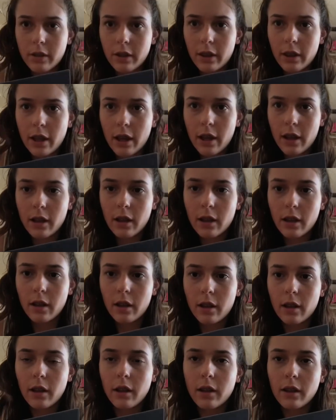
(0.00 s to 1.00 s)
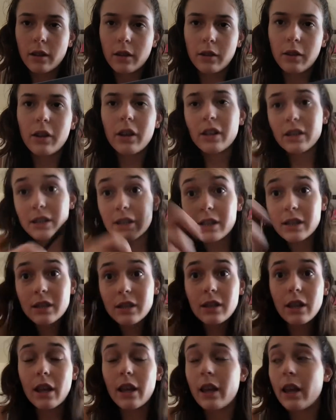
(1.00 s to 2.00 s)
see that? You can,
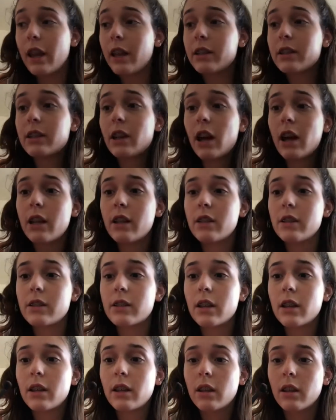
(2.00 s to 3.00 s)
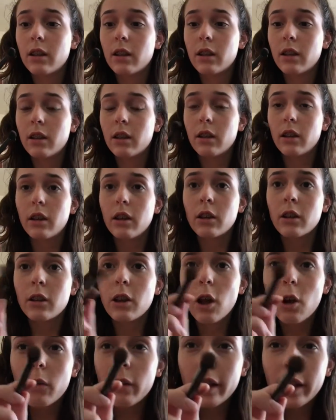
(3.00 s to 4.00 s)
it does
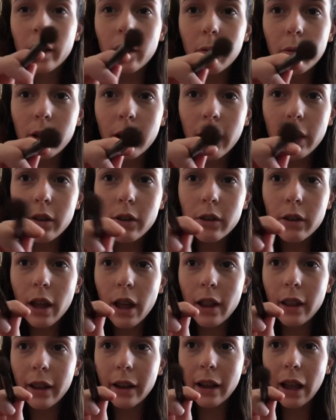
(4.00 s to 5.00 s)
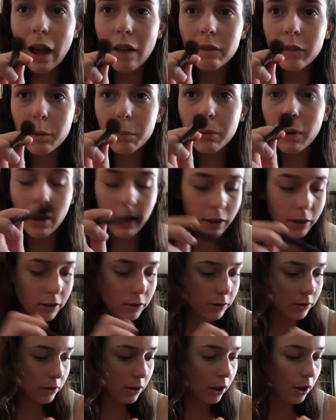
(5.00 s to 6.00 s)
go in, and when I do that, like half the product
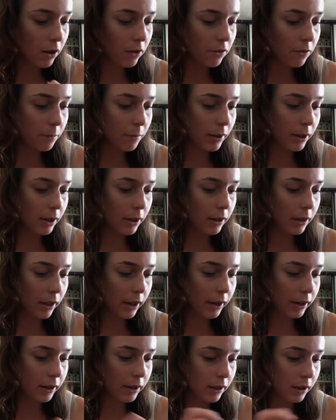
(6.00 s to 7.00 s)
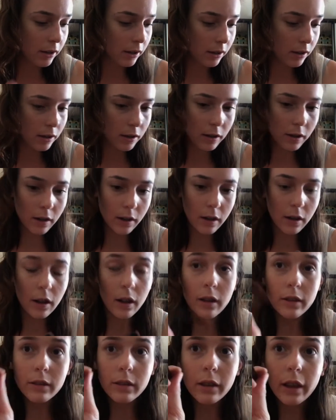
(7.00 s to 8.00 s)
goes off, but like
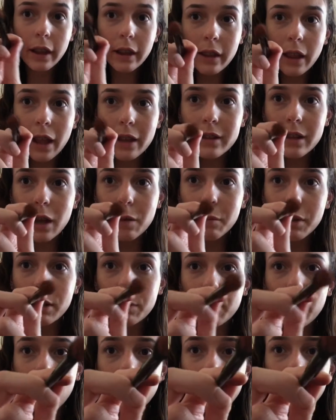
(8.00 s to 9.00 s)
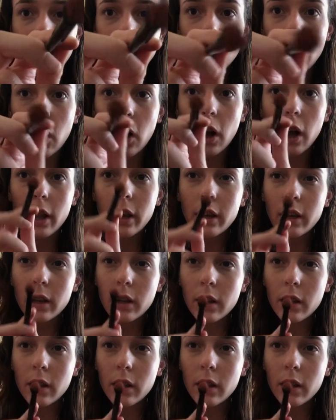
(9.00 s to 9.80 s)
that's how much product's on,